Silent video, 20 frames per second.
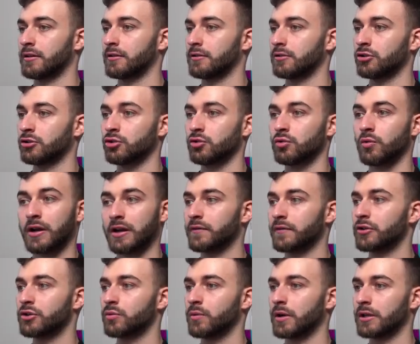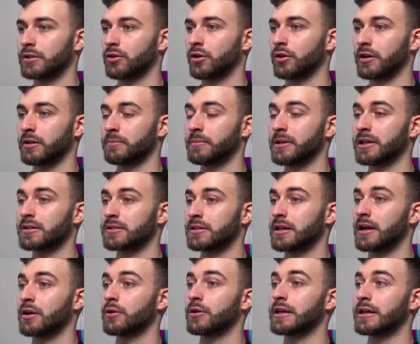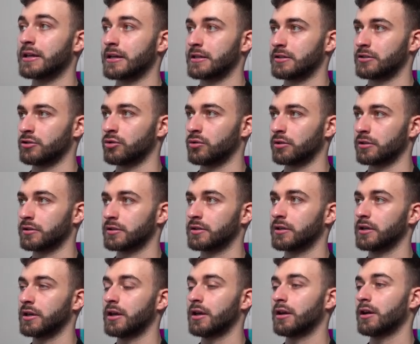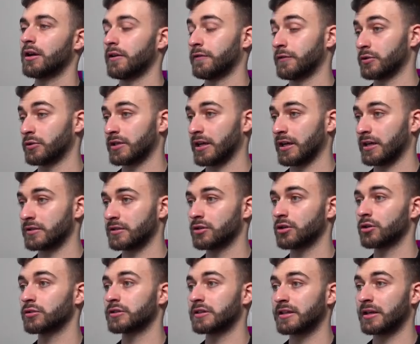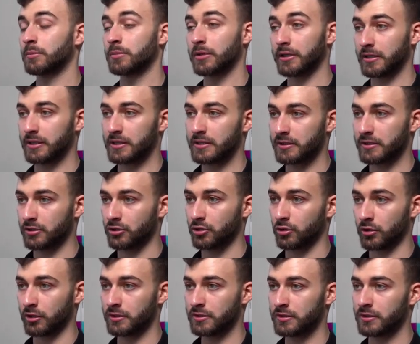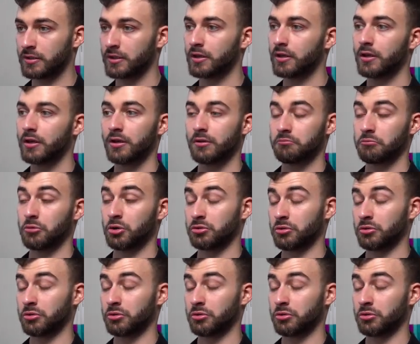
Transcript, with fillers: do whatever you want on it because now it is yours. A few seconds ago, the template isn't yours, although you